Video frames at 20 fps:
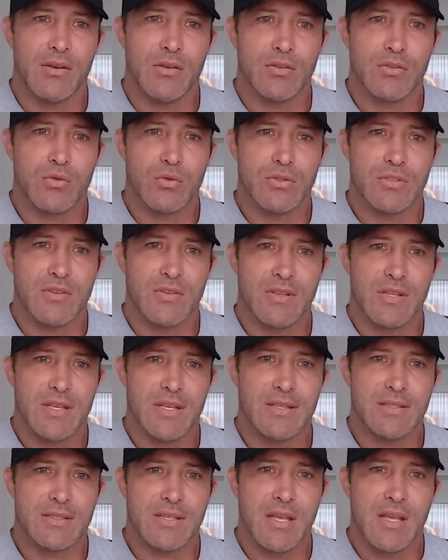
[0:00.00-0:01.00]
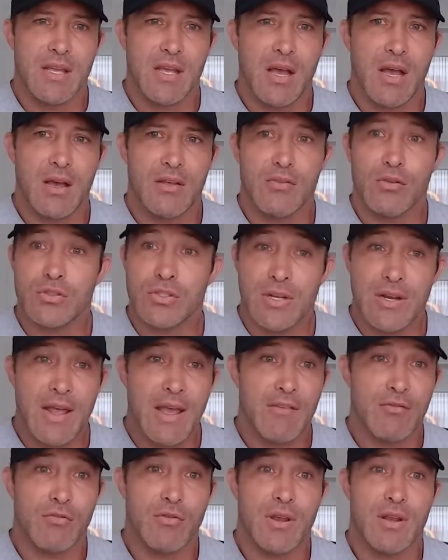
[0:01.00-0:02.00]
Those sorts of things. Those are going
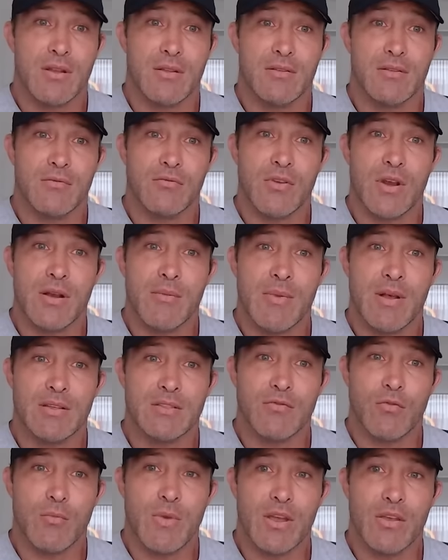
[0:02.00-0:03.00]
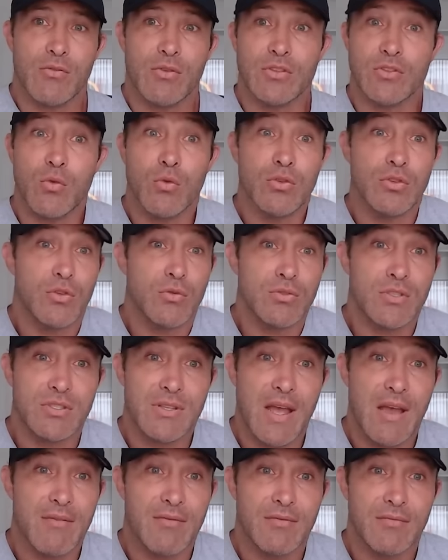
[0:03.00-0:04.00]
to have great amounts of omega-3s. Or, you know,
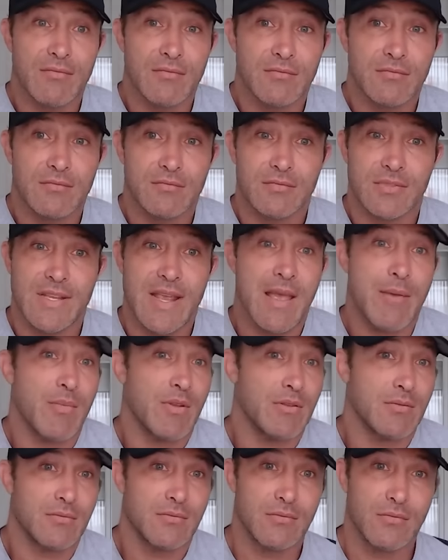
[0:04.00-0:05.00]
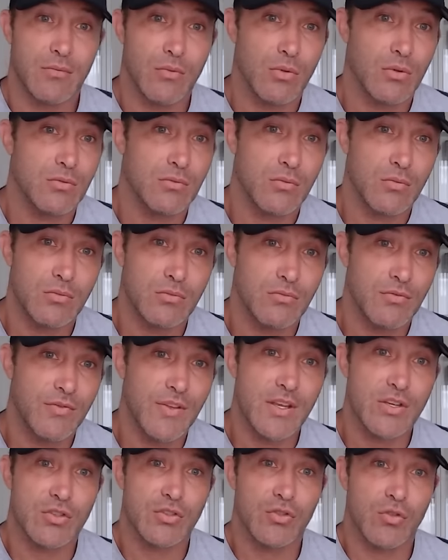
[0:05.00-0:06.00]
just have salmon or
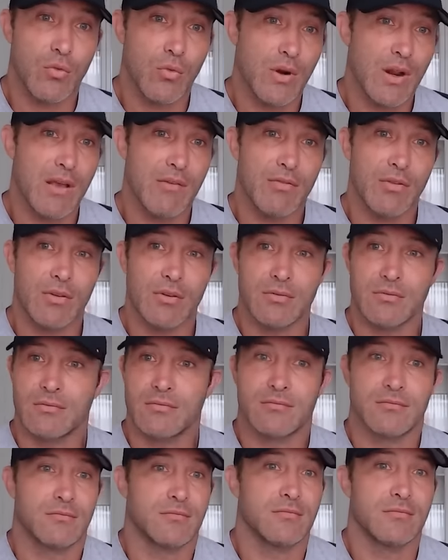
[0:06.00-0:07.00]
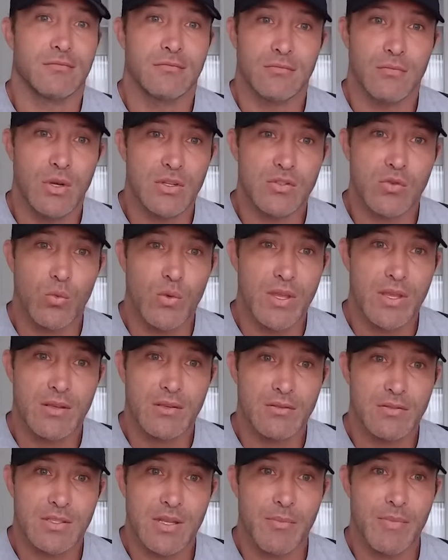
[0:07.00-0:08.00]
fish or whatever once a
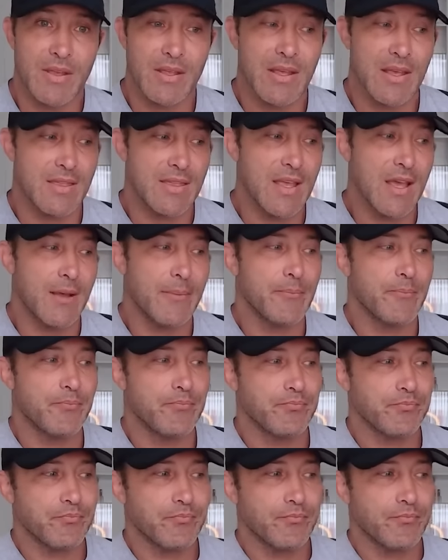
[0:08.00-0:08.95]
week, something like that.